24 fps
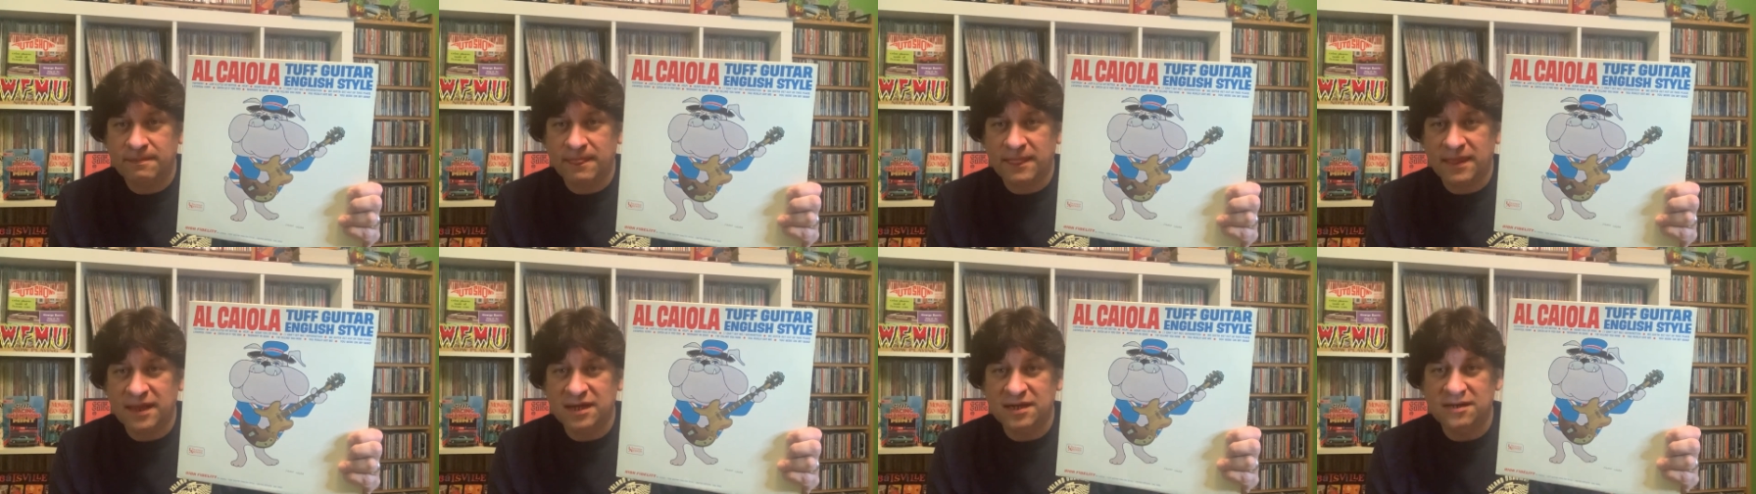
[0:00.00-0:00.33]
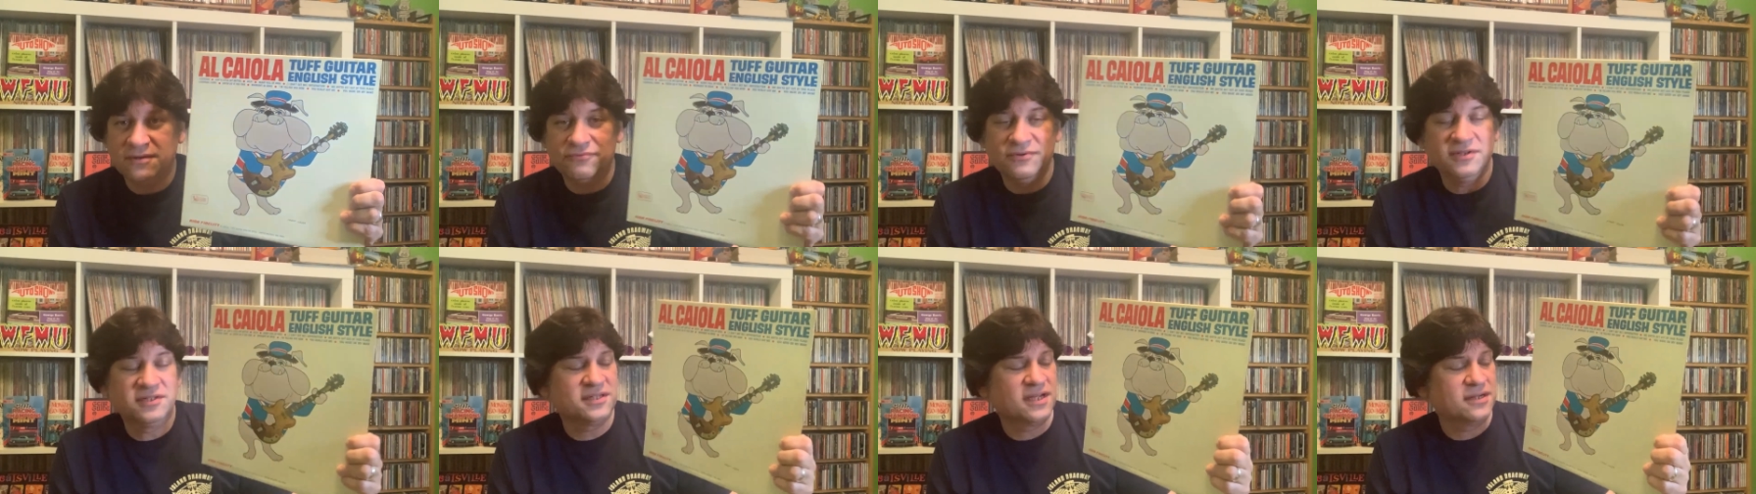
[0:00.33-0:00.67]
and he
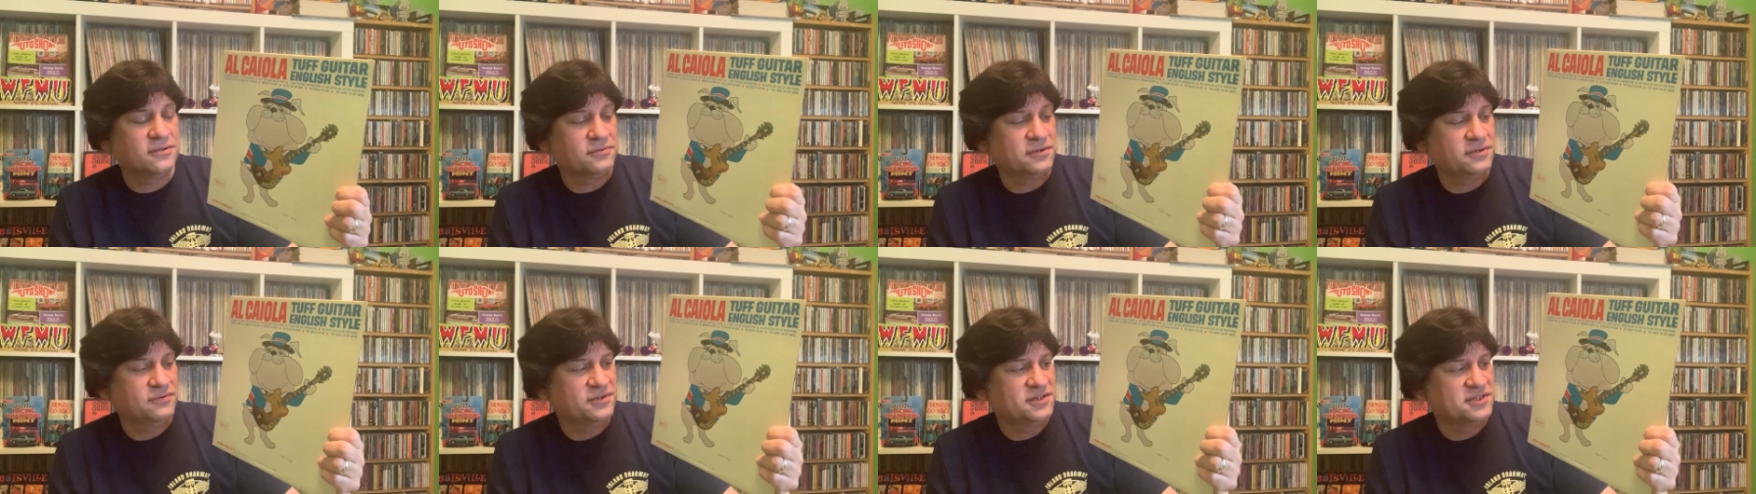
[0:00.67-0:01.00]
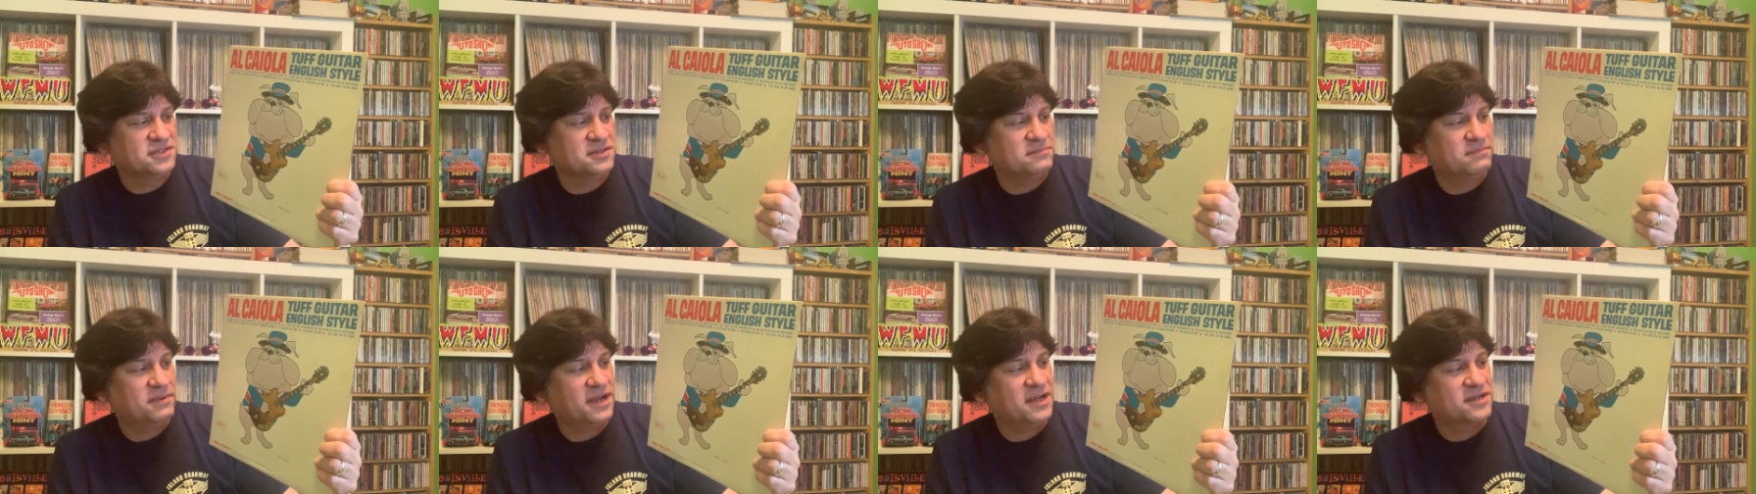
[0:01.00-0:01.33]
recently, I know he
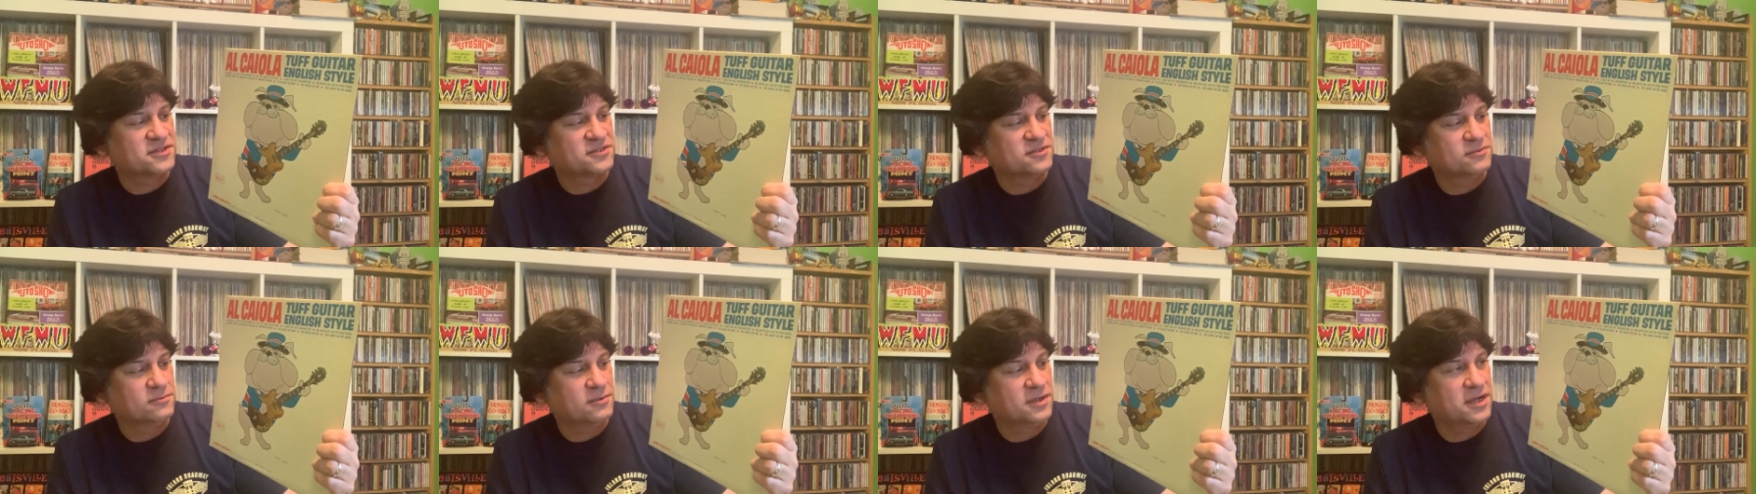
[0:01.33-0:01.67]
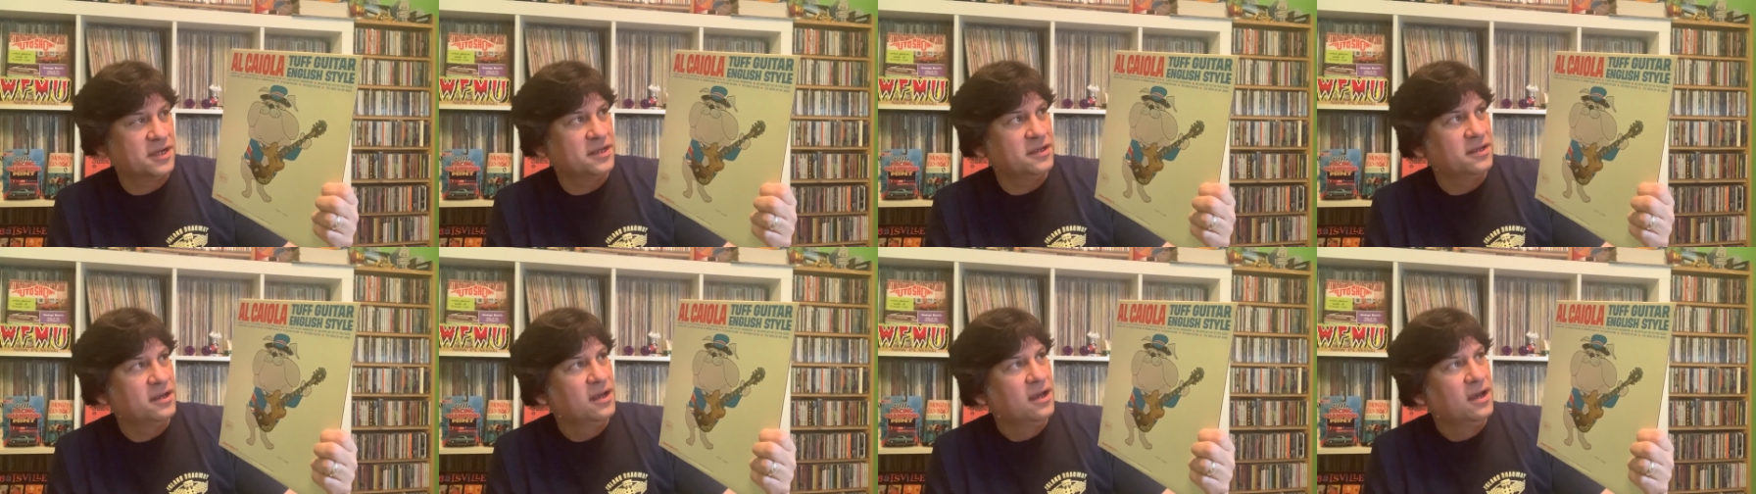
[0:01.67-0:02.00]
recently passed
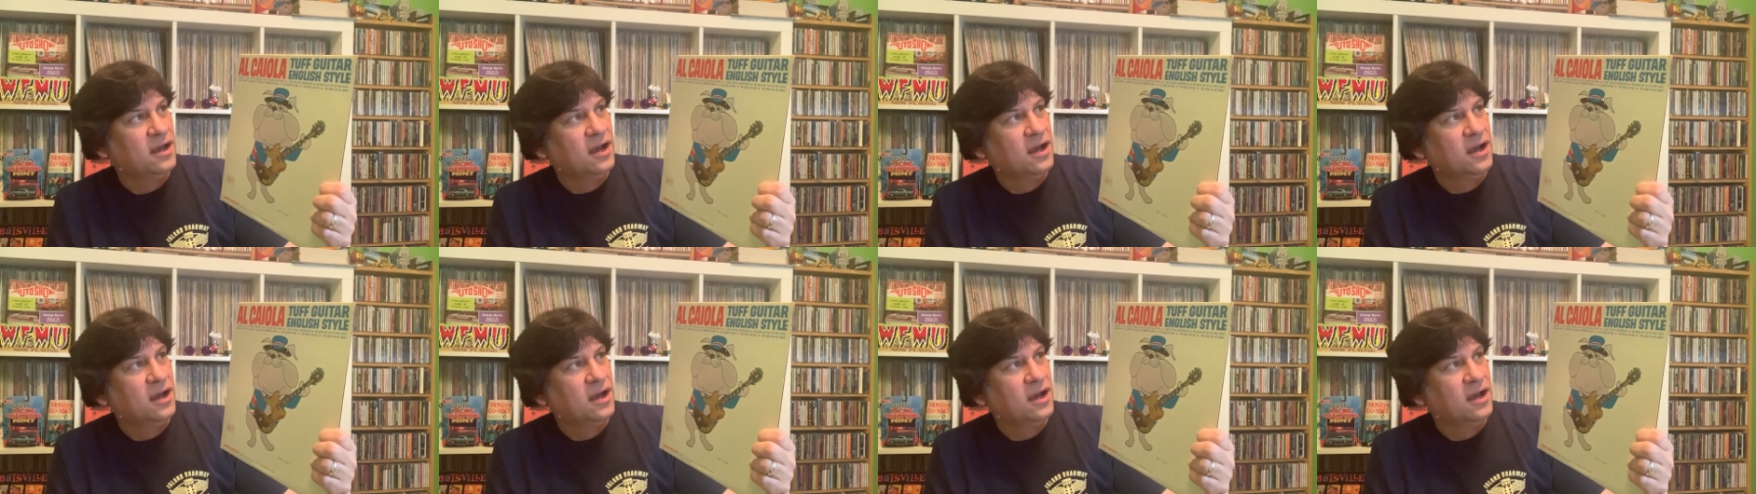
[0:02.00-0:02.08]
away.